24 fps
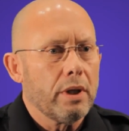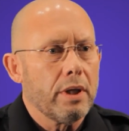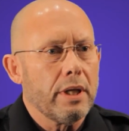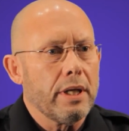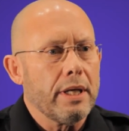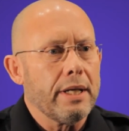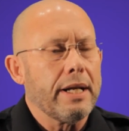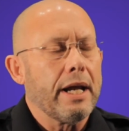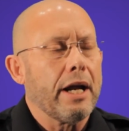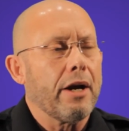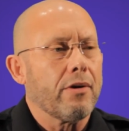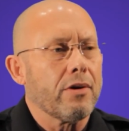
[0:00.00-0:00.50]

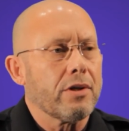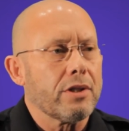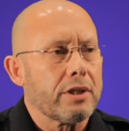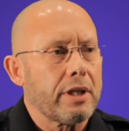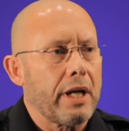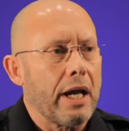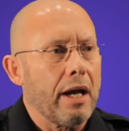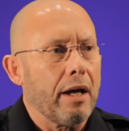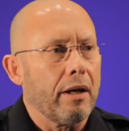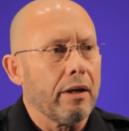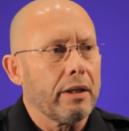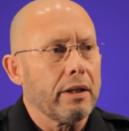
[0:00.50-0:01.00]
in Harris
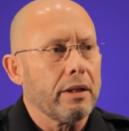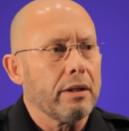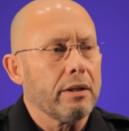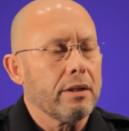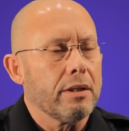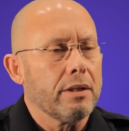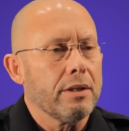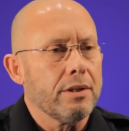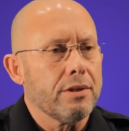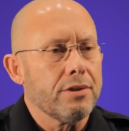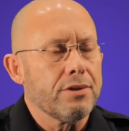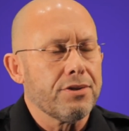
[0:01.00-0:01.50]
County
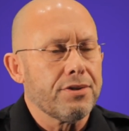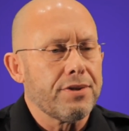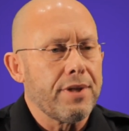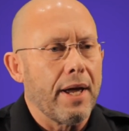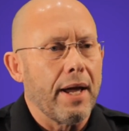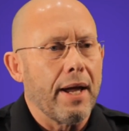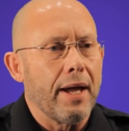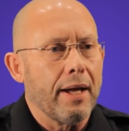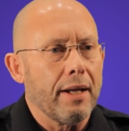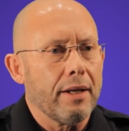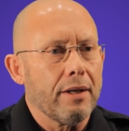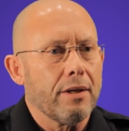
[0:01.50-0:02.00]
is
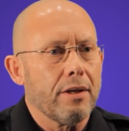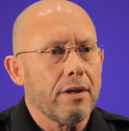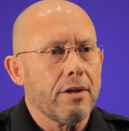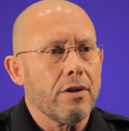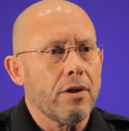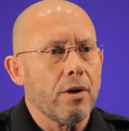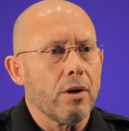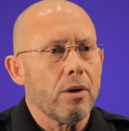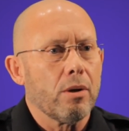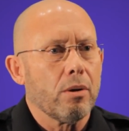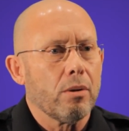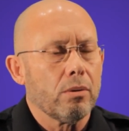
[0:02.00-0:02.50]
that
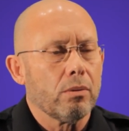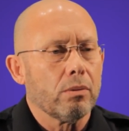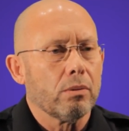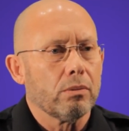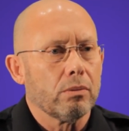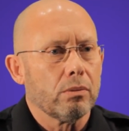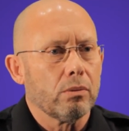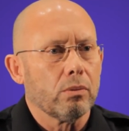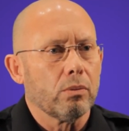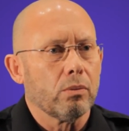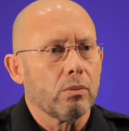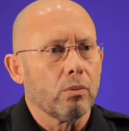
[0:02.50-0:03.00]
their
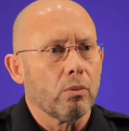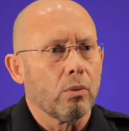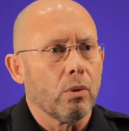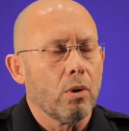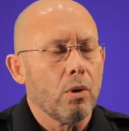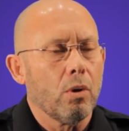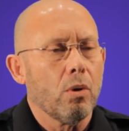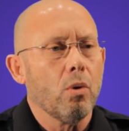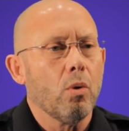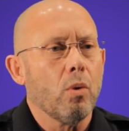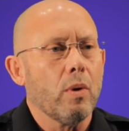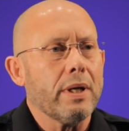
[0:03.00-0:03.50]

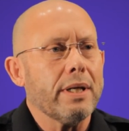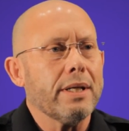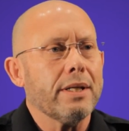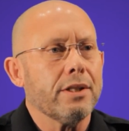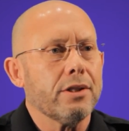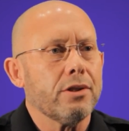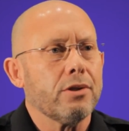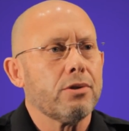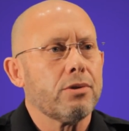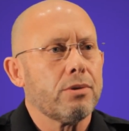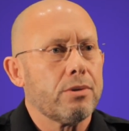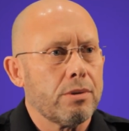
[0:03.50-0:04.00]
role
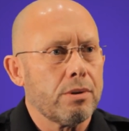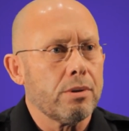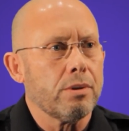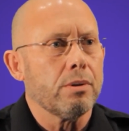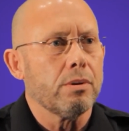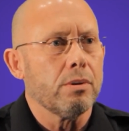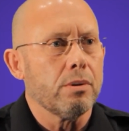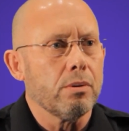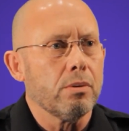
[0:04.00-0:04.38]
is to